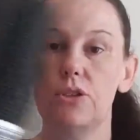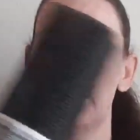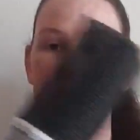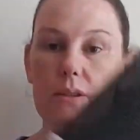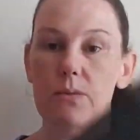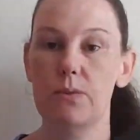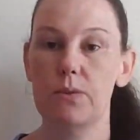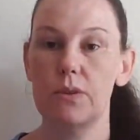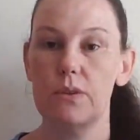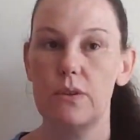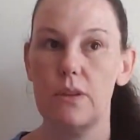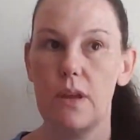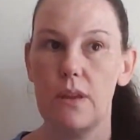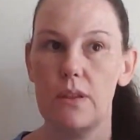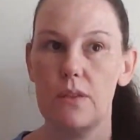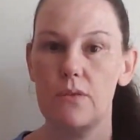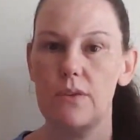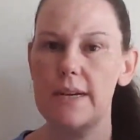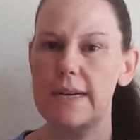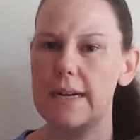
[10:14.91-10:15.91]
There were
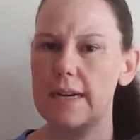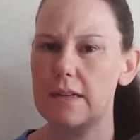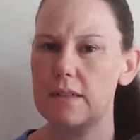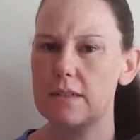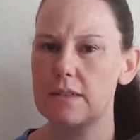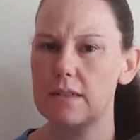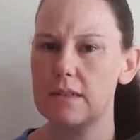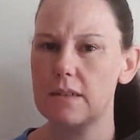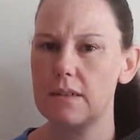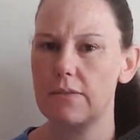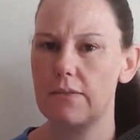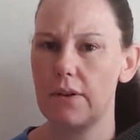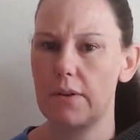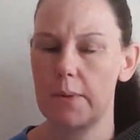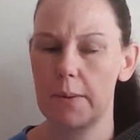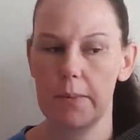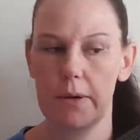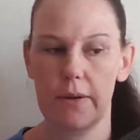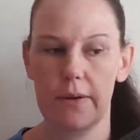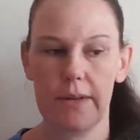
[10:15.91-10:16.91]
three colours, if I
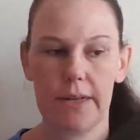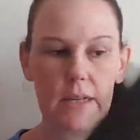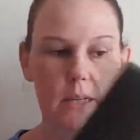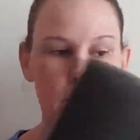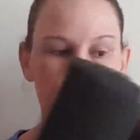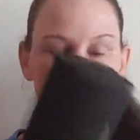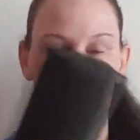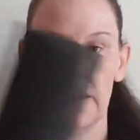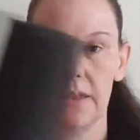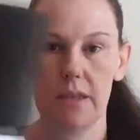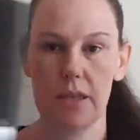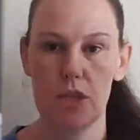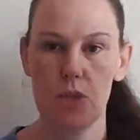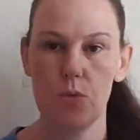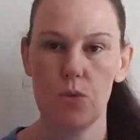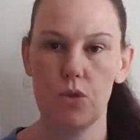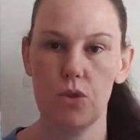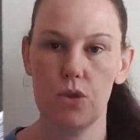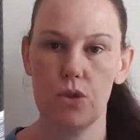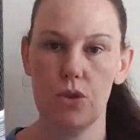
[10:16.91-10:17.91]
remember correctly, but these
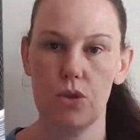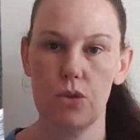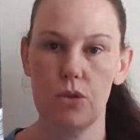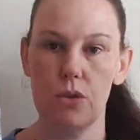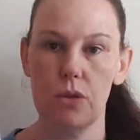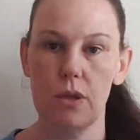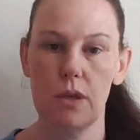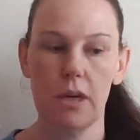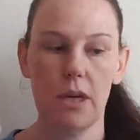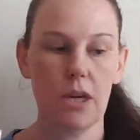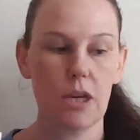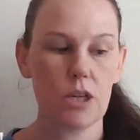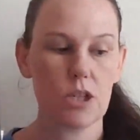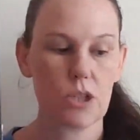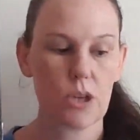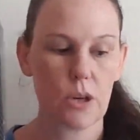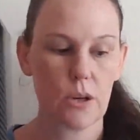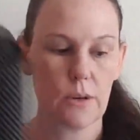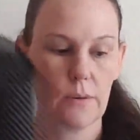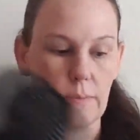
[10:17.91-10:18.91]
were the two.
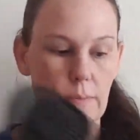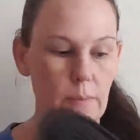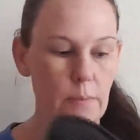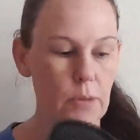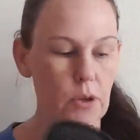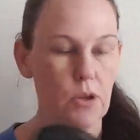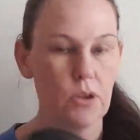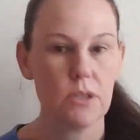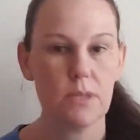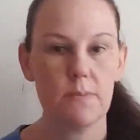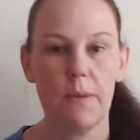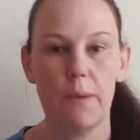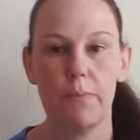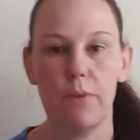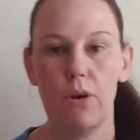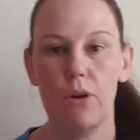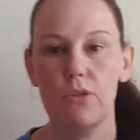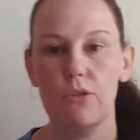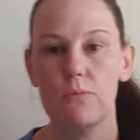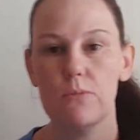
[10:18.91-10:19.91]
So because my
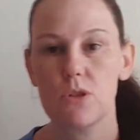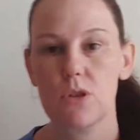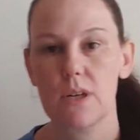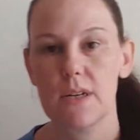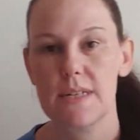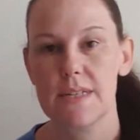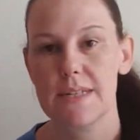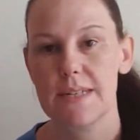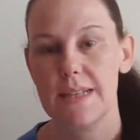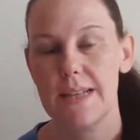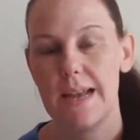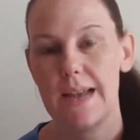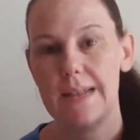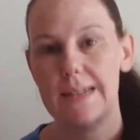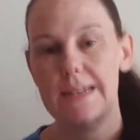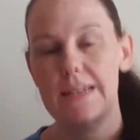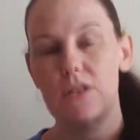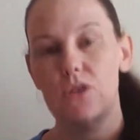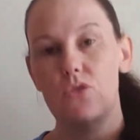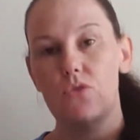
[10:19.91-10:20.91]
bathroom's got a
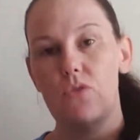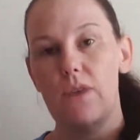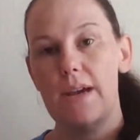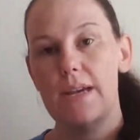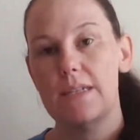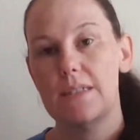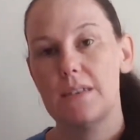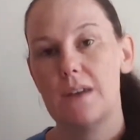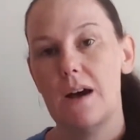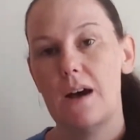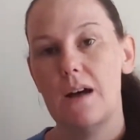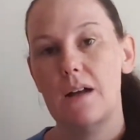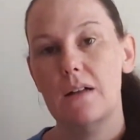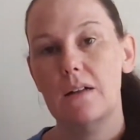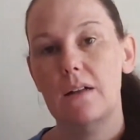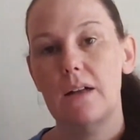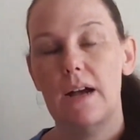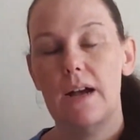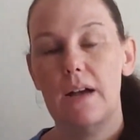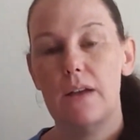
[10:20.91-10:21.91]
slightly grey
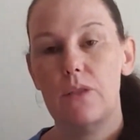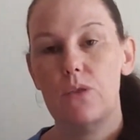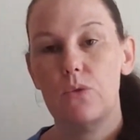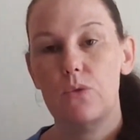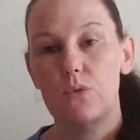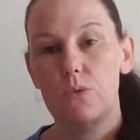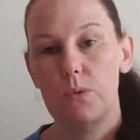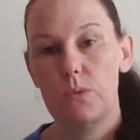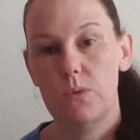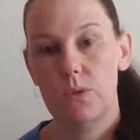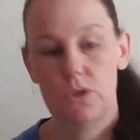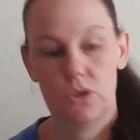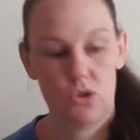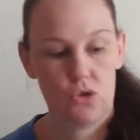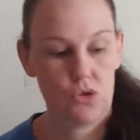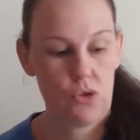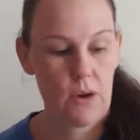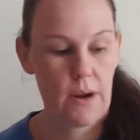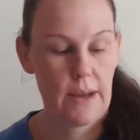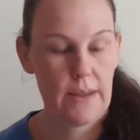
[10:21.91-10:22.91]
tile, I thought we would
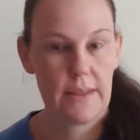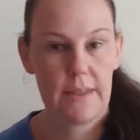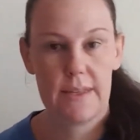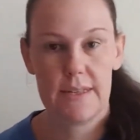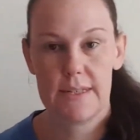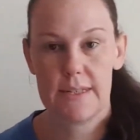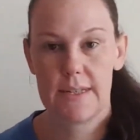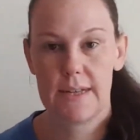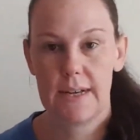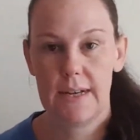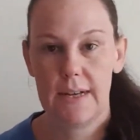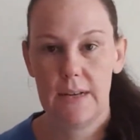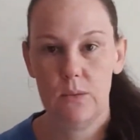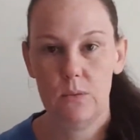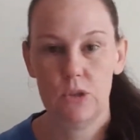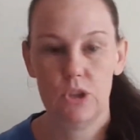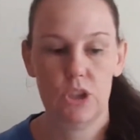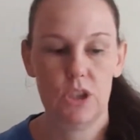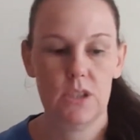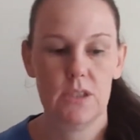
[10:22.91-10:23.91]
try this colour,
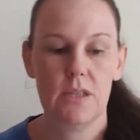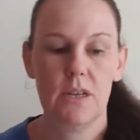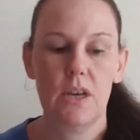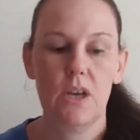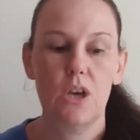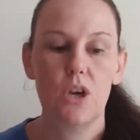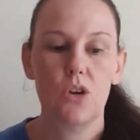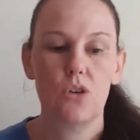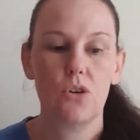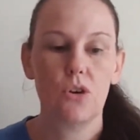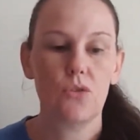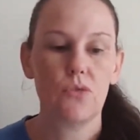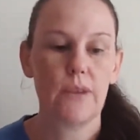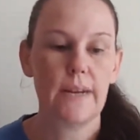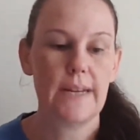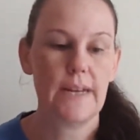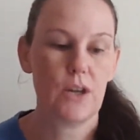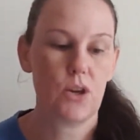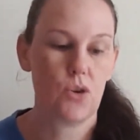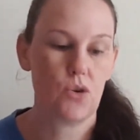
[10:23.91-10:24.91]
which is not
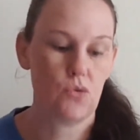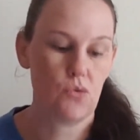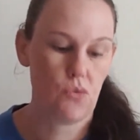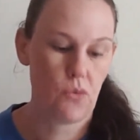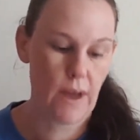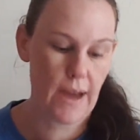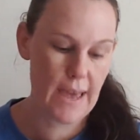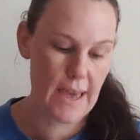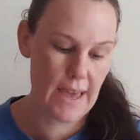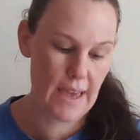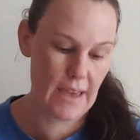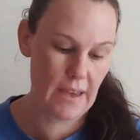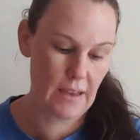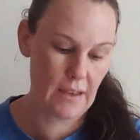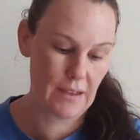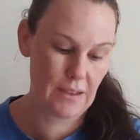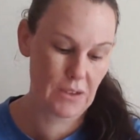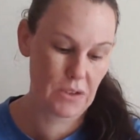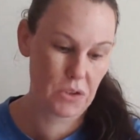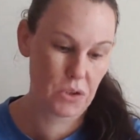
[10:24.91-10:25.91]
really a grey.
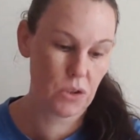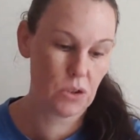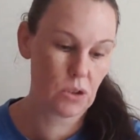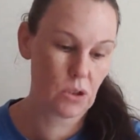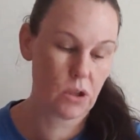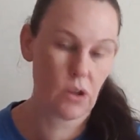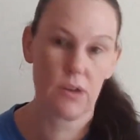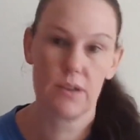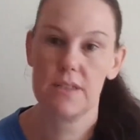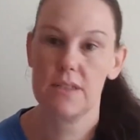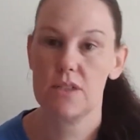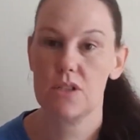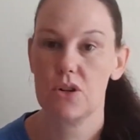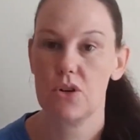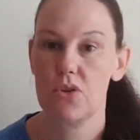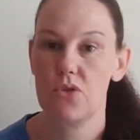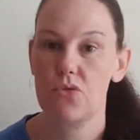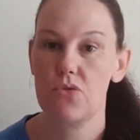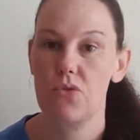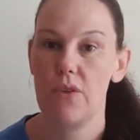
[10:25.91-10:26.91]
It could class as
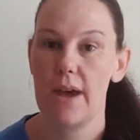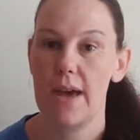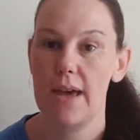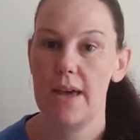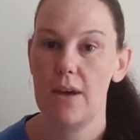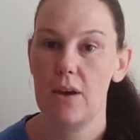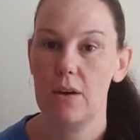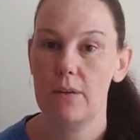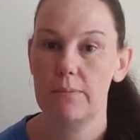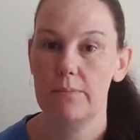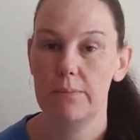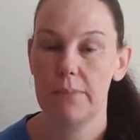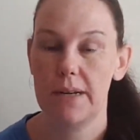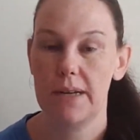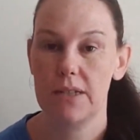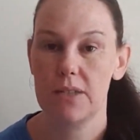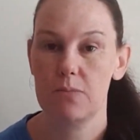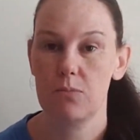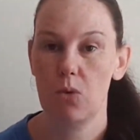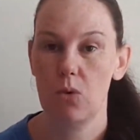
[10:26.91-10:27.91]
a grey but
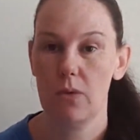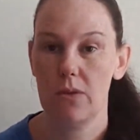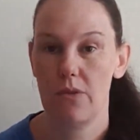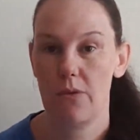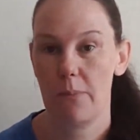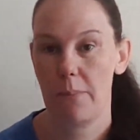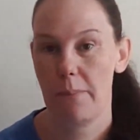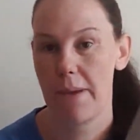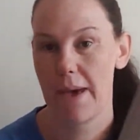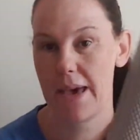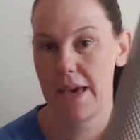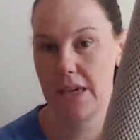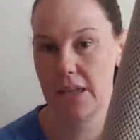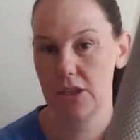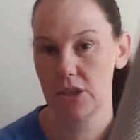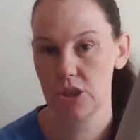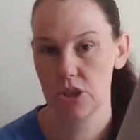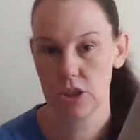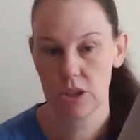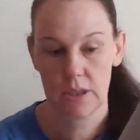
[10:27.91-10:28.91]
it's more of a
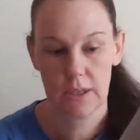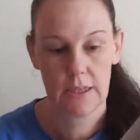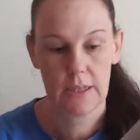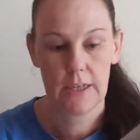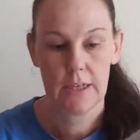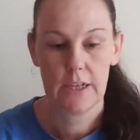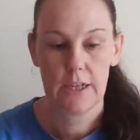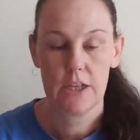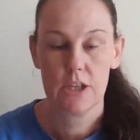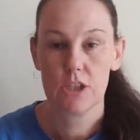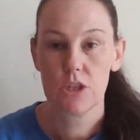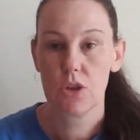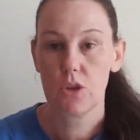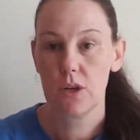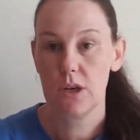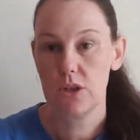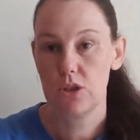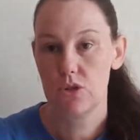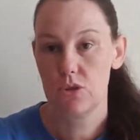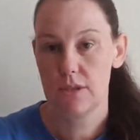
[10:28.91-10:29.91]
beige. So I
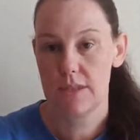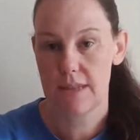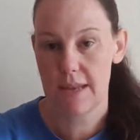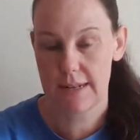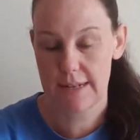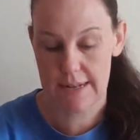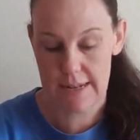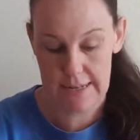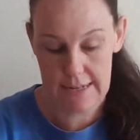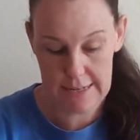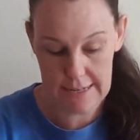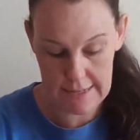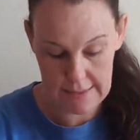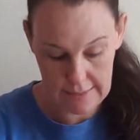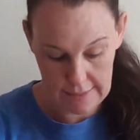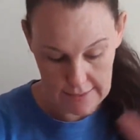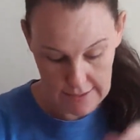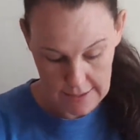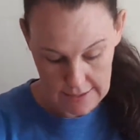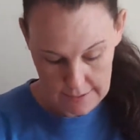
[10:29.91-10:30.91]
thought I'd use that colour in
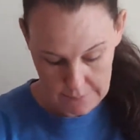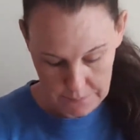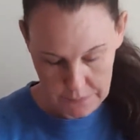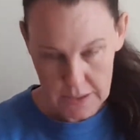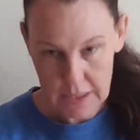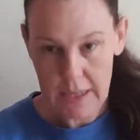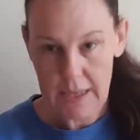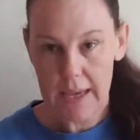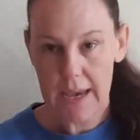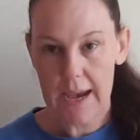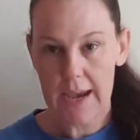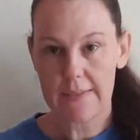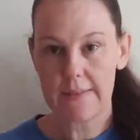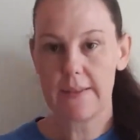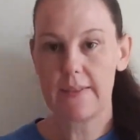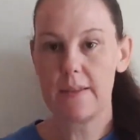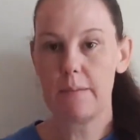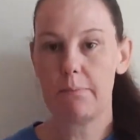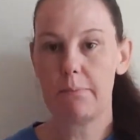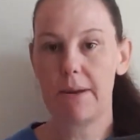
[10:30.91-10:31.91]
there. And
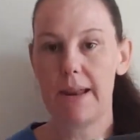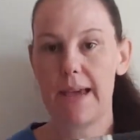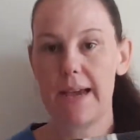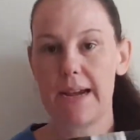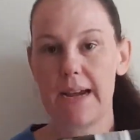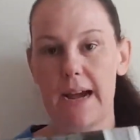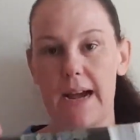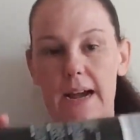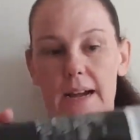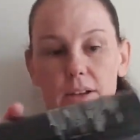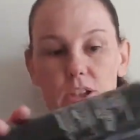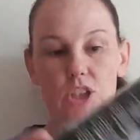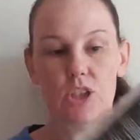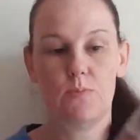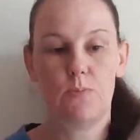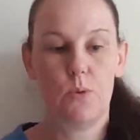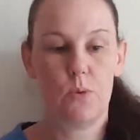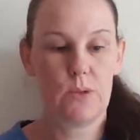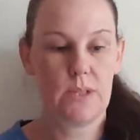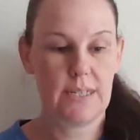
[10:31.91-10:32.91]
then the black I just
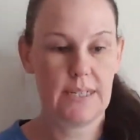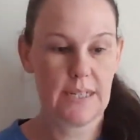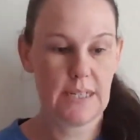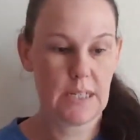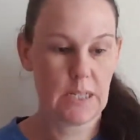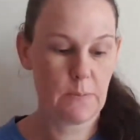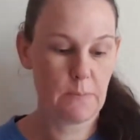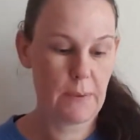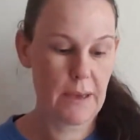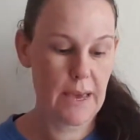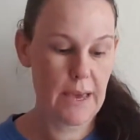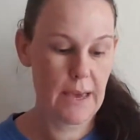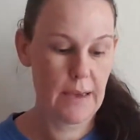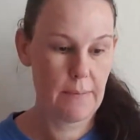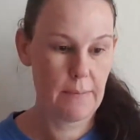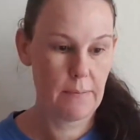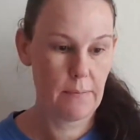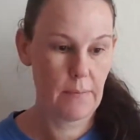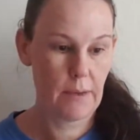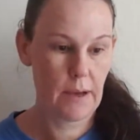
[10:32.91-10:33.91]
bought as a spare.
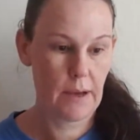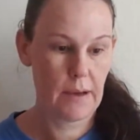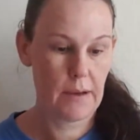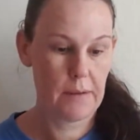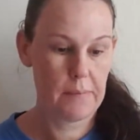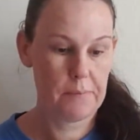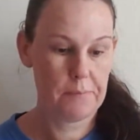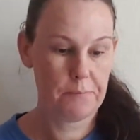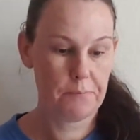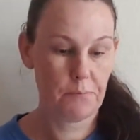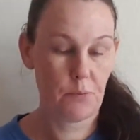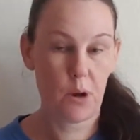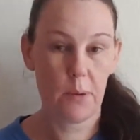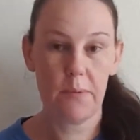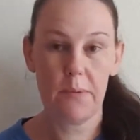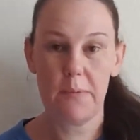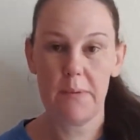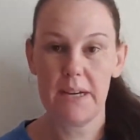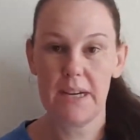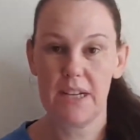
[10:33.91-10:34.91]
I'm
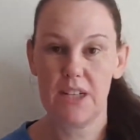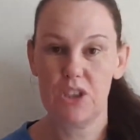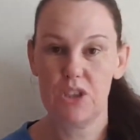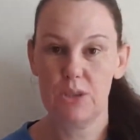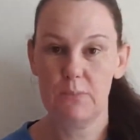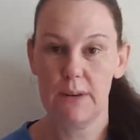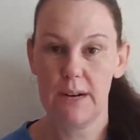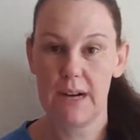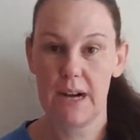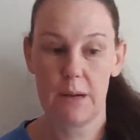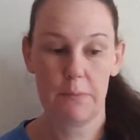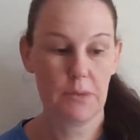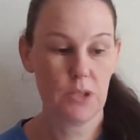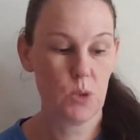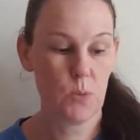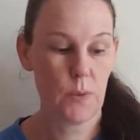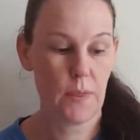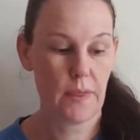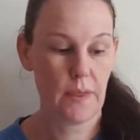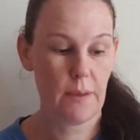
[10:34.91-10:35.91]
probably going to do my
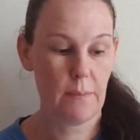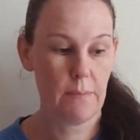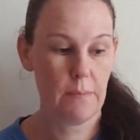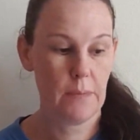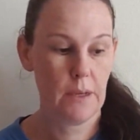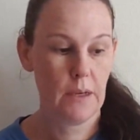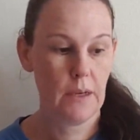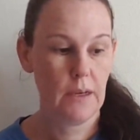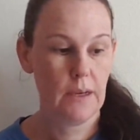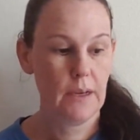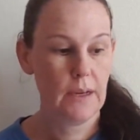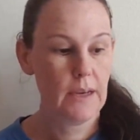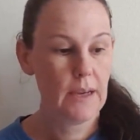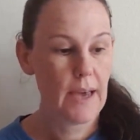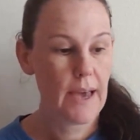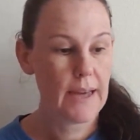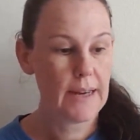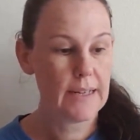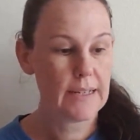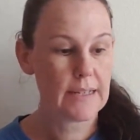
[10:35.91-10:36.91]
cupboards with them.
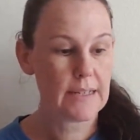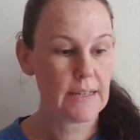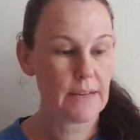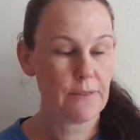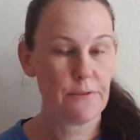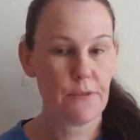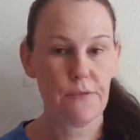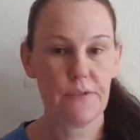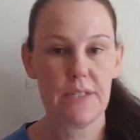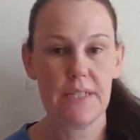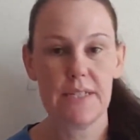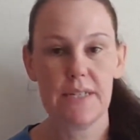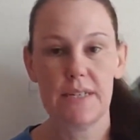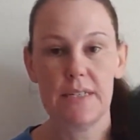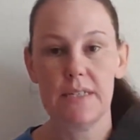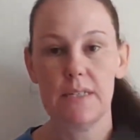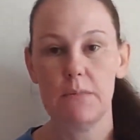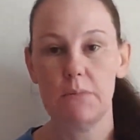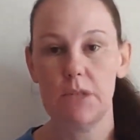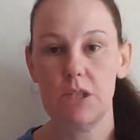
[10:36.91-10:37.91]
And it's a fifty
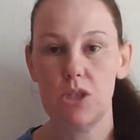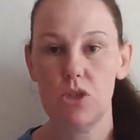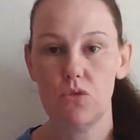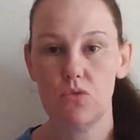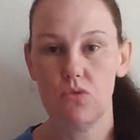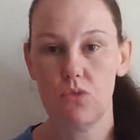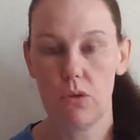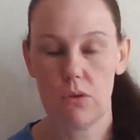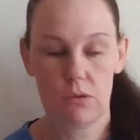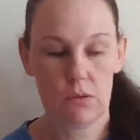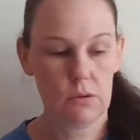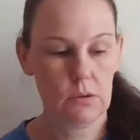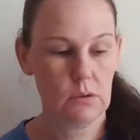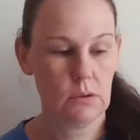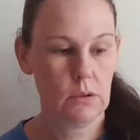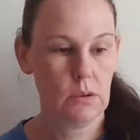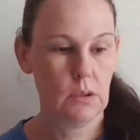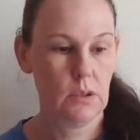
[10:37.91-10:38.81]
centimetre roll